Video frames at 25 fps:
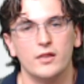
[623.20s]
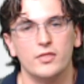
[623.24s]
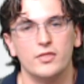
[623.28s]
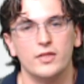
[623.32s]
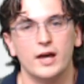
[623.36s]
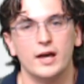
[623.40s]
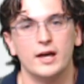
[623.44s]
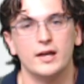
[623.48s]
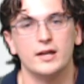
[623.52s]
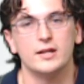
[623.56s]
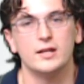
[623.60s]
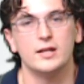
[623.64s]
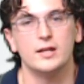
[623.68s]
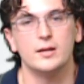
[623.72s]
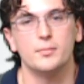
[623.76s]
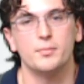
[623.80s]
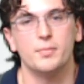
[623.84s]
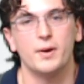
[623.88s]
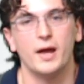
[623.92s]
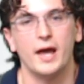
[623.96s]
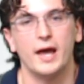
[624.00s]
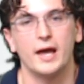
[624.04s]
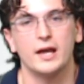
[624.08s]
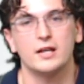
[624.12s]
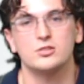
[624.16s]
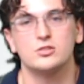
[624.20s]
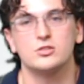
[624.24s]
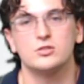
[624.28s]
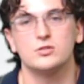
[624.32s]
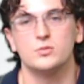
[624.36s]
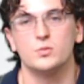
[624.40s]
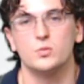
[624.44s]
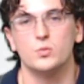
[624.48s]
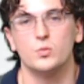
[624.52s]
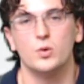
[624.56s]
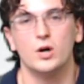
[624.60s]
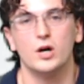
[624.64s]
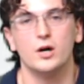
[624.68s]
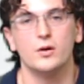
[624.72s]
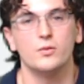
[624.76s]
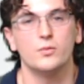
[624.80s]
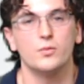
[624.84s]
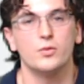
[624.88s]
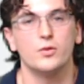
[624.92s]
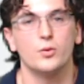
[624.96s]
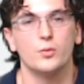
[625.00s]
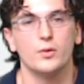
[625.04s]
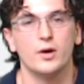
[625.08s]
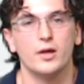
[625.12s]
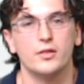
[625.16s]
that impacts what
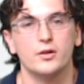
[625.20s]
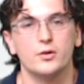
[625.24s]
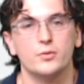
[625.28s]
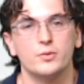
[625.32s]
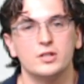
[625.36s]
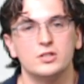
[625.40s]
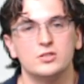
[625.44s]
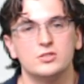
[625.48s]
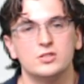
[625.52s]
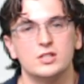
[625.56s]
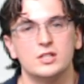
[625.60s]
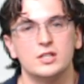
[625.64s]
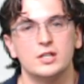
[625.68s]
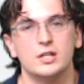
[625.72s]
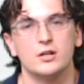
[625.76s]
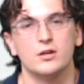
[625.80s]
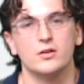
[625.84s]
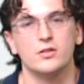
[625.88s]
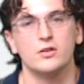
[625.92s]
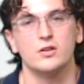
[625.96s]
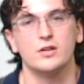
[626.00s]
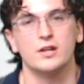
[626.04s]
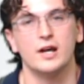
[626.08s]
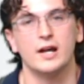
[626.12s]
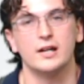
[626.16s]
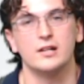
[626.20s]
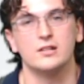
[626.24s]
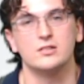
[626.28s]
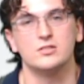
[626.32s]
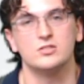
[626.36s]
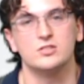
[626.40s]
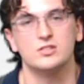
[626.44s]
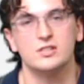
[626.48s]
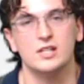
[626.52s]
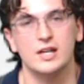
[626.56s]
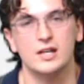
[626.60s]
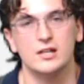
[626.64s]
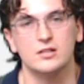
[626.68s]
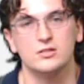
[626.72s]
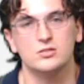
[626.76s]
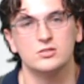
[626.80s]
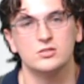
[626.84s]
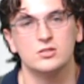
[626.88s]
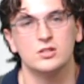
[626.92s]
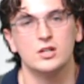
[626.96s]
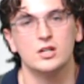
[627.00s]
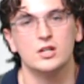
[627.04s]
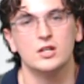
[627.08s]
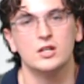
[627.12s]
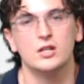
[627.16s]
the weather we see here in the United States.
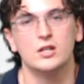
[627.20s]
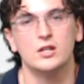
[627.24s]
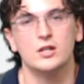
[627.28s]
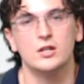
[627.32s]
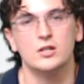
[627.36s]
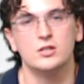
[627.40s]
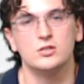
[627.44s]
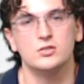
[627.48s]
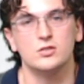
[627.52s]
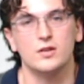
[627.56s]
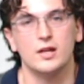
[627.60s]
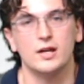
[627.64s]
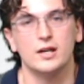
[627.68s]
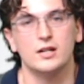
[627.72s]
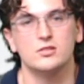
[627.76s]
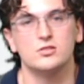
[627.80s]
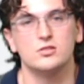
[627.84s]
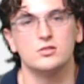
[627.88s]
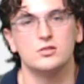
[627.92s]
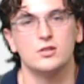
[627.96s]
So that is